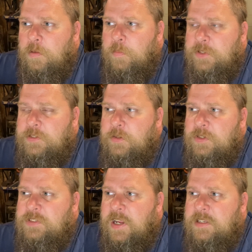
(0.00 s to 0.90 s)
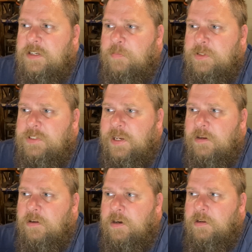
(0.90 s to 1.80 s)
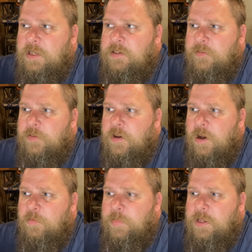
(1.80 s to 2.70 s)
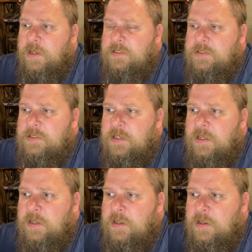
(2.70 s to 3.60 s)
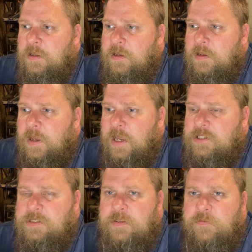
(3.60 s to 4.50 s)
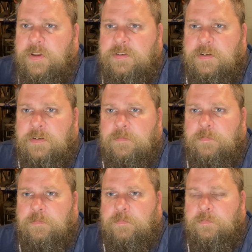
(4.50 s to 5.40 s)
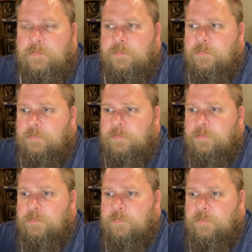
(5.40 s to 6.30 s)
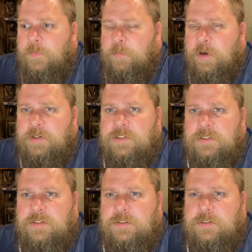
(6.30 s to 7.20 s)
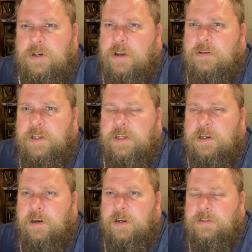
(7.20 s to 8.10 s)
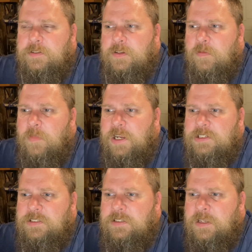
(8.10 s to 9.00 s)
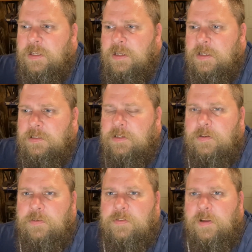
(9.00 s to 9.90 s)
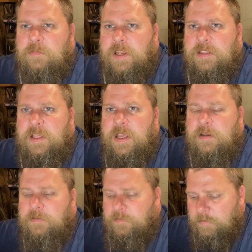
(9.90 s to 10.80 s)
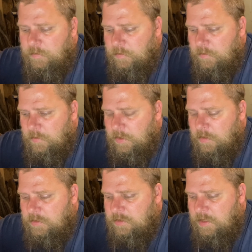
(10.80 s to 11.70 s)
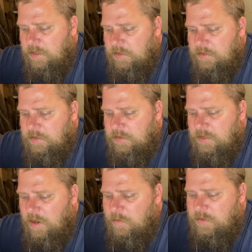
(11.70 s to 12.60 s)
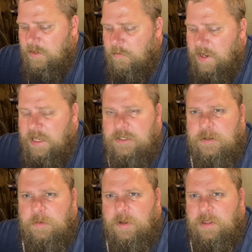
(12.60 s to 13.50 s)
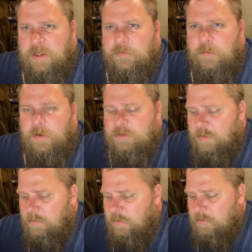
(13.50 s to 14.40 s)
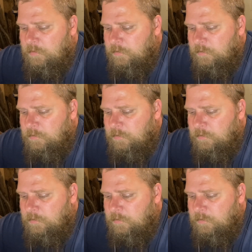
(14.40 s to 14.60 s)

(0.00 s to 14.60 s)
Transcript: But suicides are particularly difficult because I just envision the person struggling and hurting so much to do something like that. It's almost unimaginable, I think, for most people.